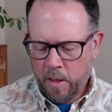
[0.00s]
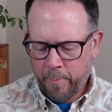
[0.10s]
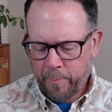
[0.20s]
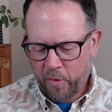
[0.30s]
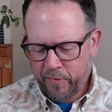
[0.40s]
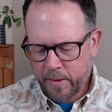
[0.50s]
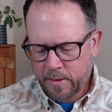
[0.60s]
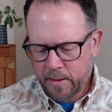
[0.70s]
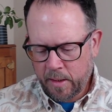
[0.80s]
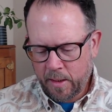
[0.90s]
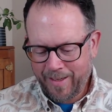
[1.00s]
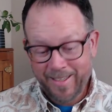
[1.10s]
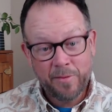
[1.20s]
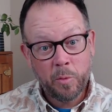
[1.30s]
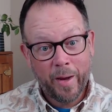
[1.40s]
perfect uh,
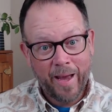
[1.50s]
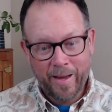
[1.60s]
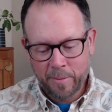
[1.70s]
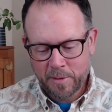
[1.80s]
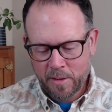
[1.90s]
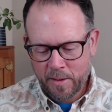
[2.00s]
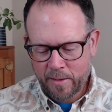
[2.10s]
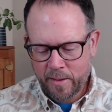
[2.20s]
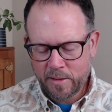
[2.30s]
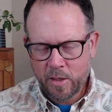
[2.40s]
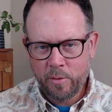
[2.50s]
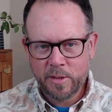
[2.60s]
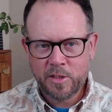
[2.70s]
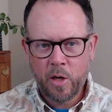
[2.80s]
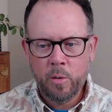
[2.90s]
giveaway item to get things going.
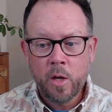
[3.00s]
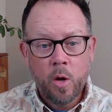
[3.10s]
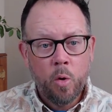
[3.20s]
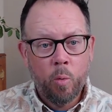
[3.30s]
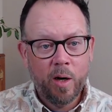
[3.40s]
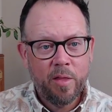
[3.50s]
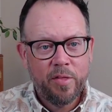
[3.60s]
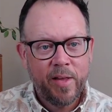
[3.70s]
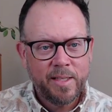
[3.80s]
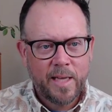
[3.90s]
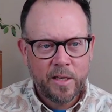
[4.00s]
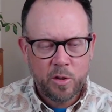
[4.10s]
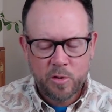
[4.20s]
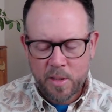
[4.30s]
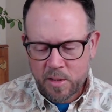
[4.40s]
So one of the things I
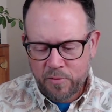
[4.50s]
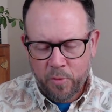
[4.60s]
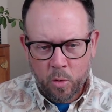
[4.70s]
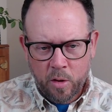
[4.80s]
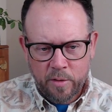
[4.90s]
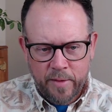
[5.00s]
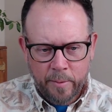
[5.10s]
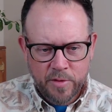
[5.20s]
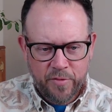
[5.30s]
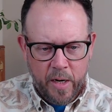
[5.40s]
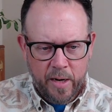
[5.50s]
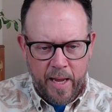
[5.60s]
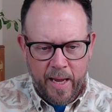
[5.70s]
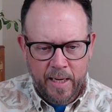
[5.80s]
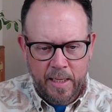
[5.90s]
use this for that was very
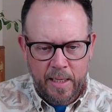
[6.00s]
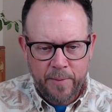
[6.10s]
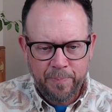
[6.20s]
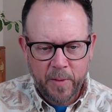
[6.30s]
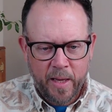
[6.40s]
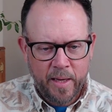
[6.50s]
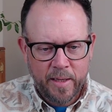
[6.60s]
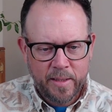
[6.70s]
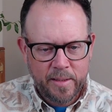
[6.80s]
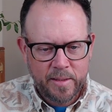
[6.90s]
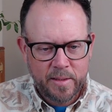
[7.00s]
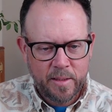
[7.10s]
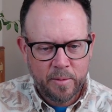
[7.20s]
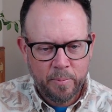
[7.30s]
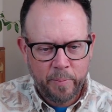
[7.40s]
handy is
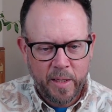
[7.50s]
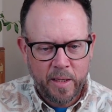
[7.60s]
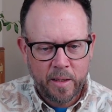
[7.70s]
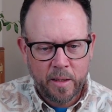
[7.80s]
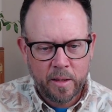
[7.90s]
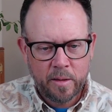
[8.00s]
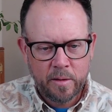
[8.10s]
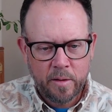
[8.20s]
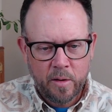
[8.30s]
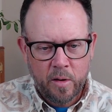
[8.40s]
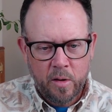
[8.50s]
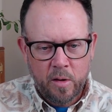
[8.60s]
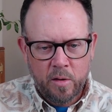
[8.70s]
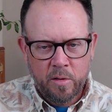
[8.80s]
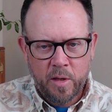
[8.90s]
being
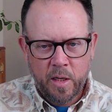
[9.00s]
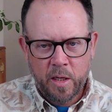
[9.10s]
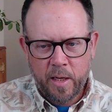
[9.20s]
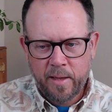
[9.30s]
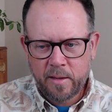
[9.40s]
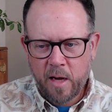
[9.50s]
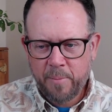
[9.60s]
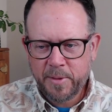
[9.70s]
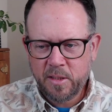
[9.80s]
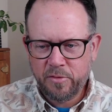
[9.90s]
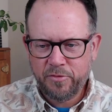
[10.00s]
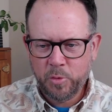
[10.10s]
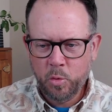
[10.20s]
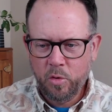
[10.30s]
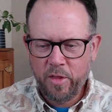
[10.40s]
the incompetent
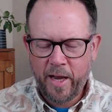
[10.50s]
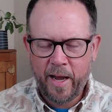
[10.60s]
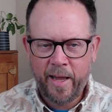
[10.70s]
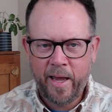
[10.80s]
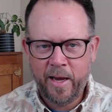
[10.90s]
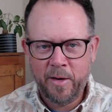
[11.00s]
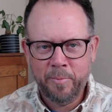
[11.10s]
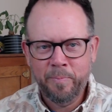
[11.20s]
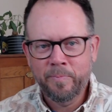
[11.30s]
fool that I am,